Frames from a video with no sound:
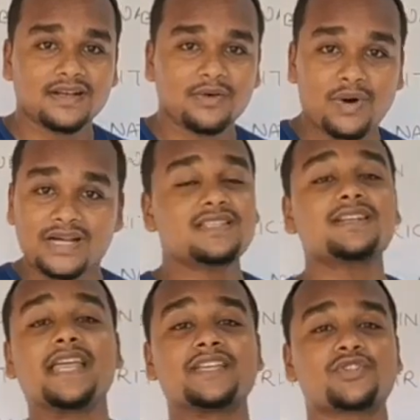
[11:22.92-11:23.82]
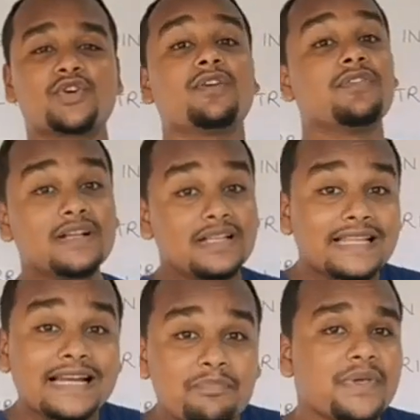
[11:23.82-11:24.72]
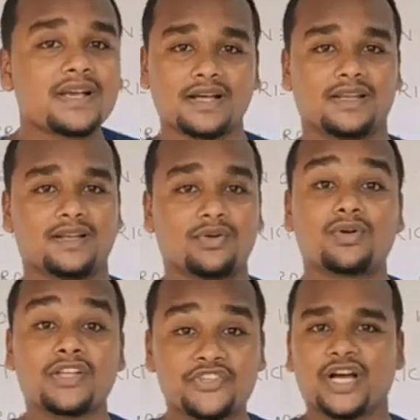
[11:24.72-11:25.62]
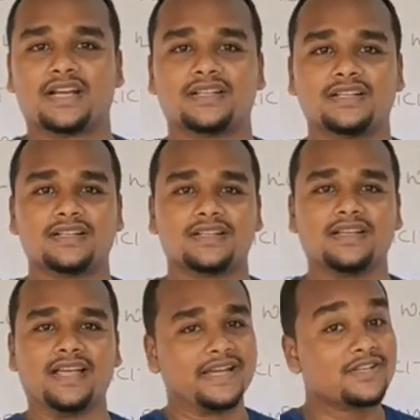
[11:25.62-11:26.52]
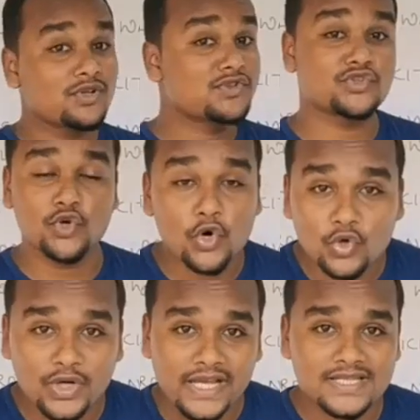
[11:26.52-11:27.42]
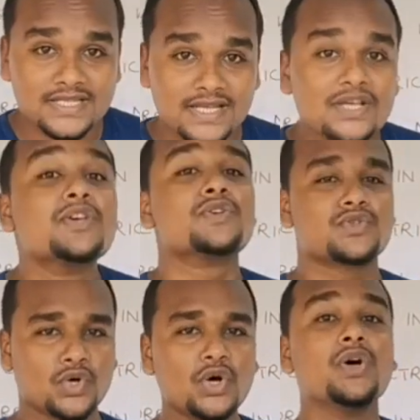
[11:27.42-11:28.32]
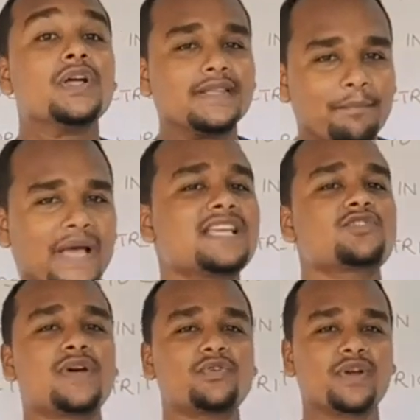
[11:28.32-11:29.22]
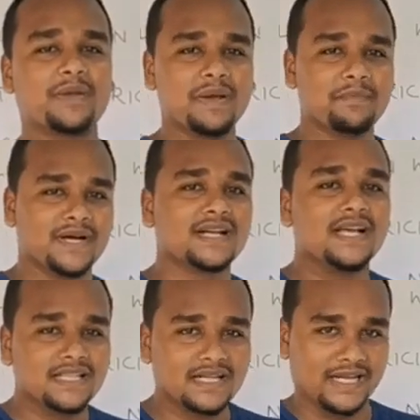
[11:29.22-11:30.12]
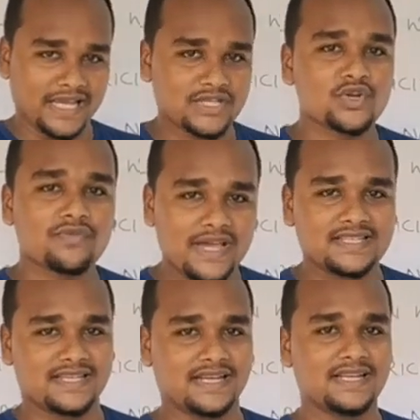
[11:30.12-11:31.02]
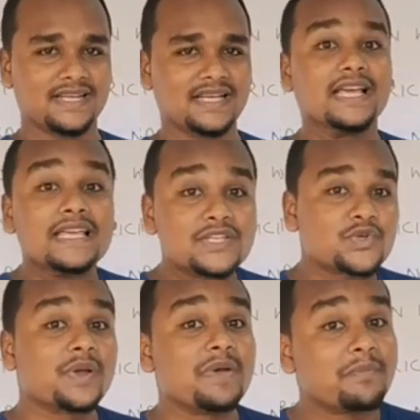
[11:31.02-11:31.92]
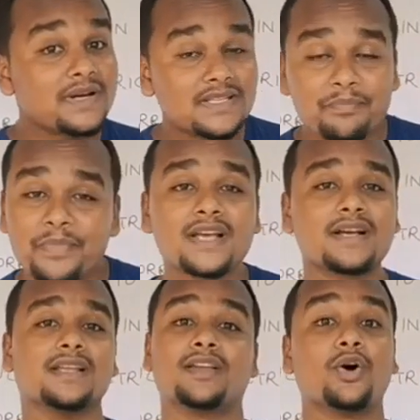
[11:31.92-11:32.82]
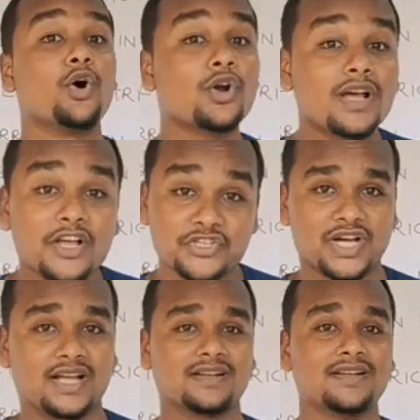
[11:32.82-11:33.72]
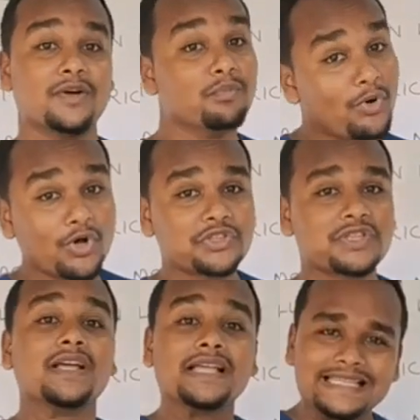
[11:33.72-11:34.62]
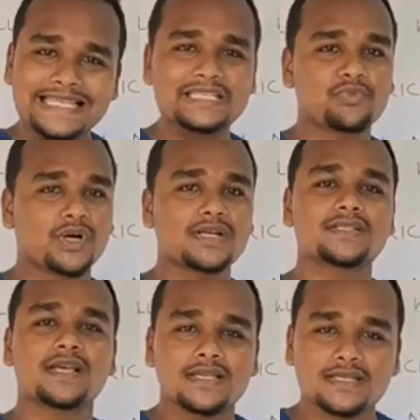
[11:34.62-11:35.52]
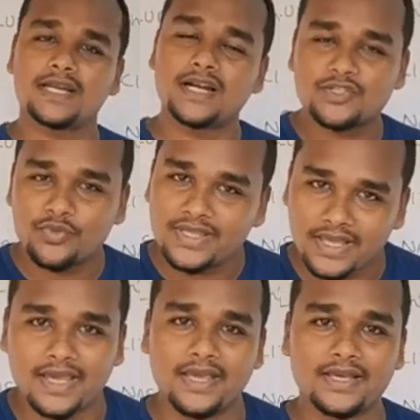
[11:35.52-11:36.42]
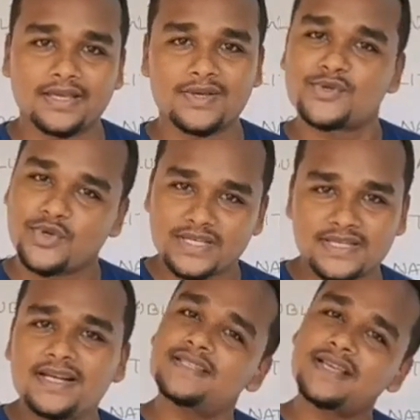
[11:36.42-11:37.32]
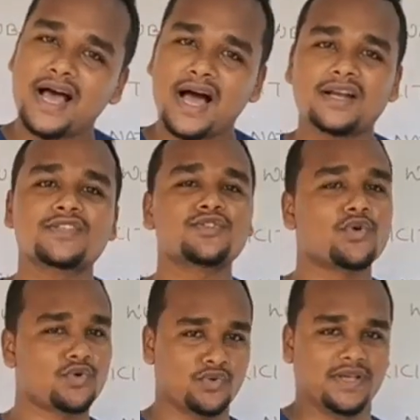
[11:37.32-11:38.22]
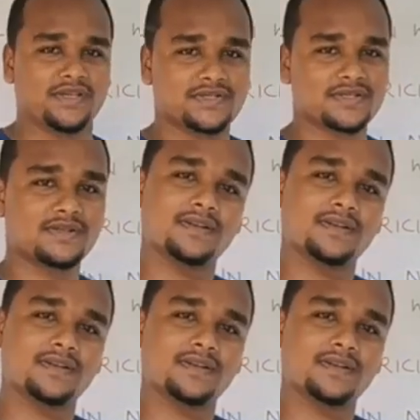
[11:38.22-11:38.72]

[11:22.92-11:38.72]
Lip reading: What is the taste of that pickle or achar? It is also sour to taste. So the best way to remember the taste of acid is to remember the pickle or achar. Both these words starts with A. So acids are sour to taste.